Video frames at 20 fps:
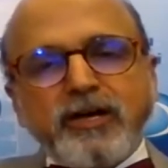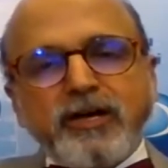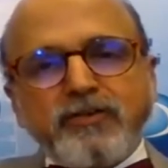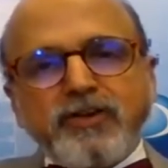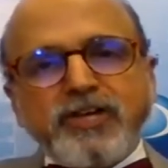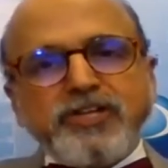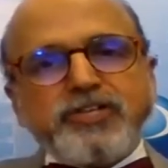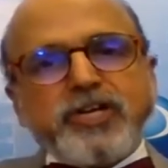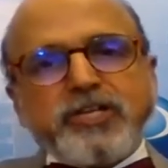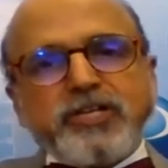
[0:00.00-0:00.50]

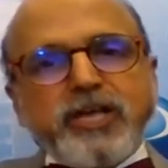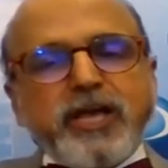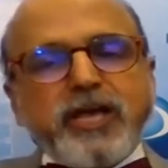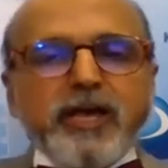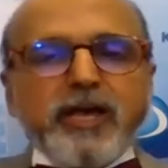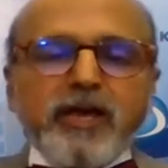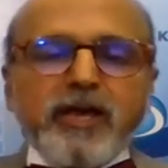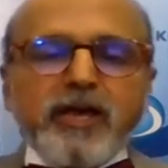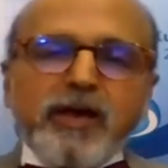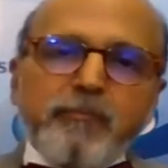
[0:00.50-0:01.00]
reaching
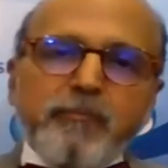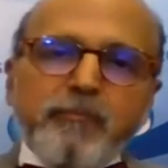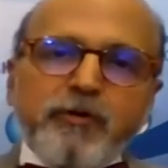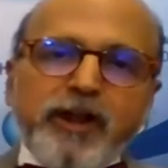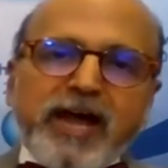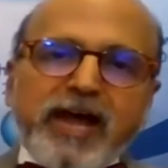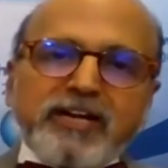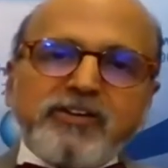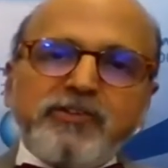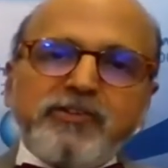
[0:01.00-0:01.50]
the
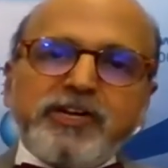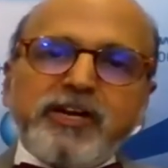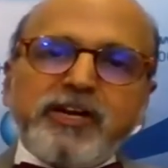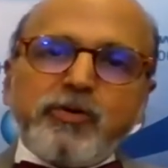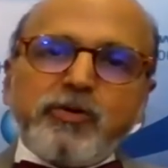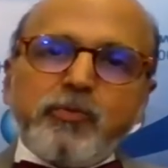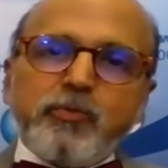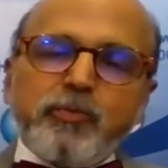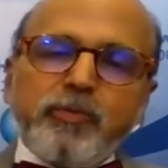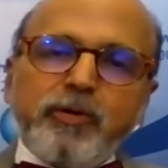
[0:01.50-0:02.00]
productivity
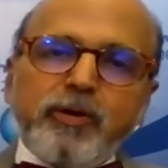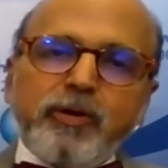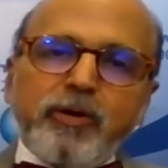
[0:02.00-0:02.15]
to